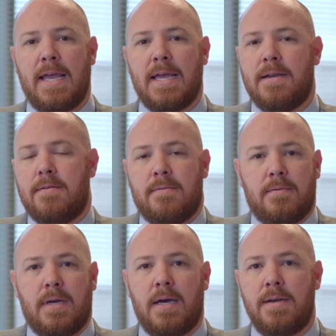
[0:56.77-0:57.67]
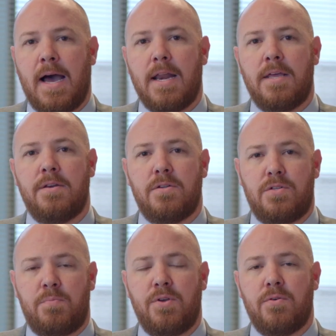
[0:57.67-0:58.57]
and uh, not in
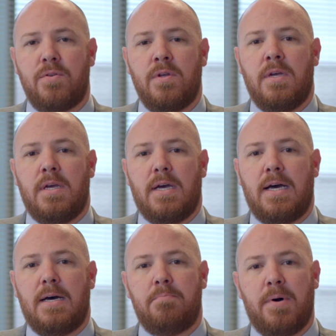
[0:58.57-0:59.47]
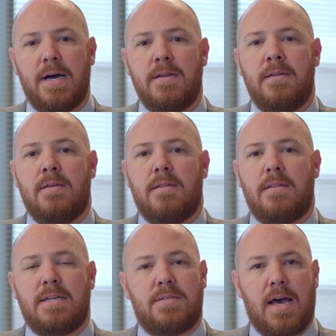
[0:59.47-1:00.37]
dispute uh, but
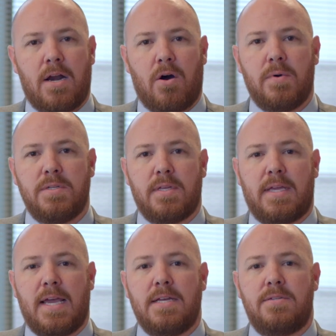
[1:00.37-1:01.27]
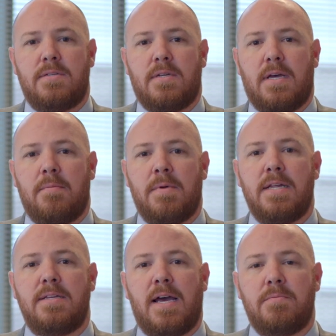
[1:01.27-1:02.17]
that's not always the case. Uh,
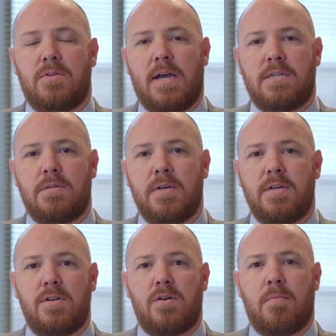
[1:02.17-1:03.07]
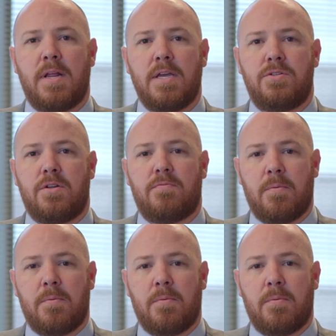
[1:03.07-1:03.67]
many times there has to be a determination of